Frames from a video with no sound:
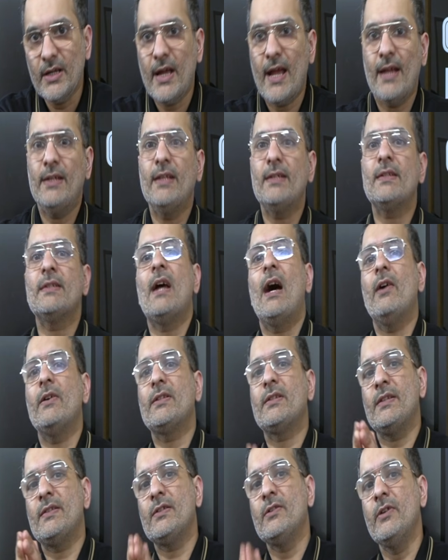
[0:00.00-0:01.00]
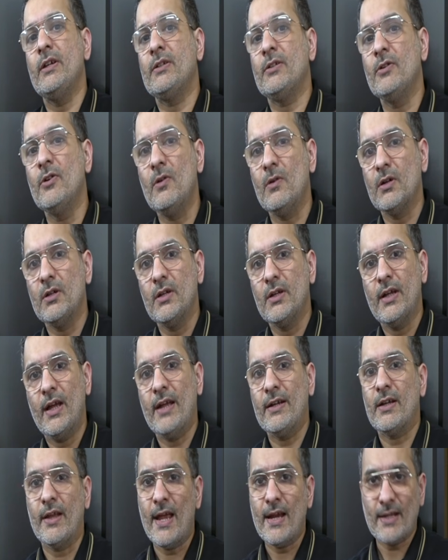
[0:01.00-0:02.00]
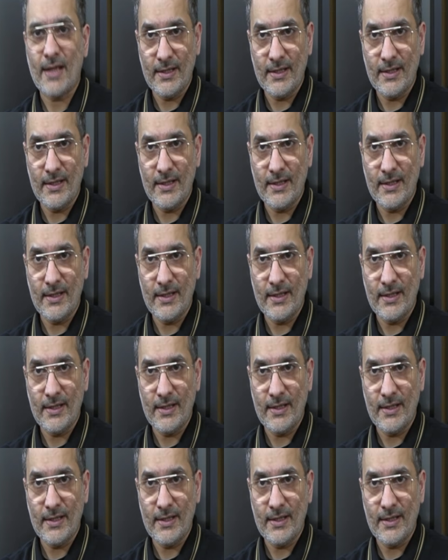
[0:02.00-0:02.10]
and this is how it's going to go. And correct,